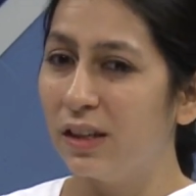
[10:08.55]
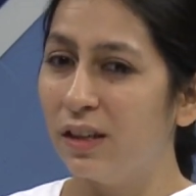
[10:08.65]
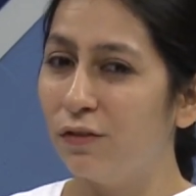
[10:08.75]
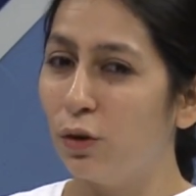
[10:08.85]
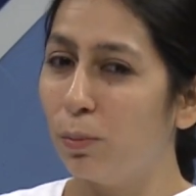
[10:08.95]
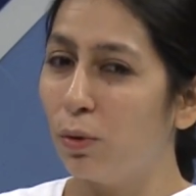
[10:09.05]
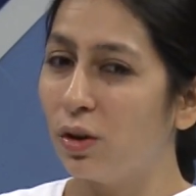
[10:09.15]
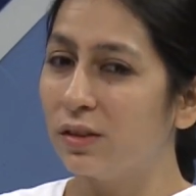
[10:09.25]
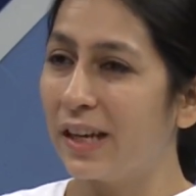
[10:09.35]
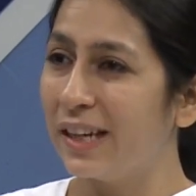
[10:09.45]
then if your
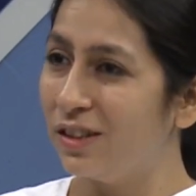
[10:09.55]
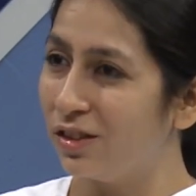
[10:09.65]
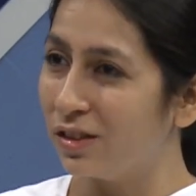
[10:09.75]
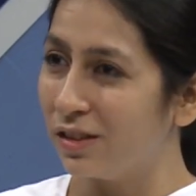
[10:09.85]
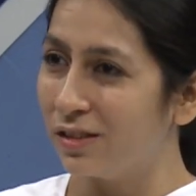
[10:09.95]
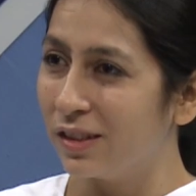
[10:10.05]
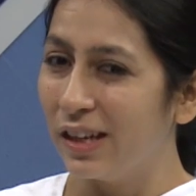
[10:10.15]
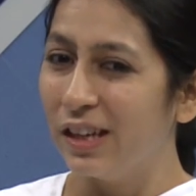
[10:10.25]
boss enters,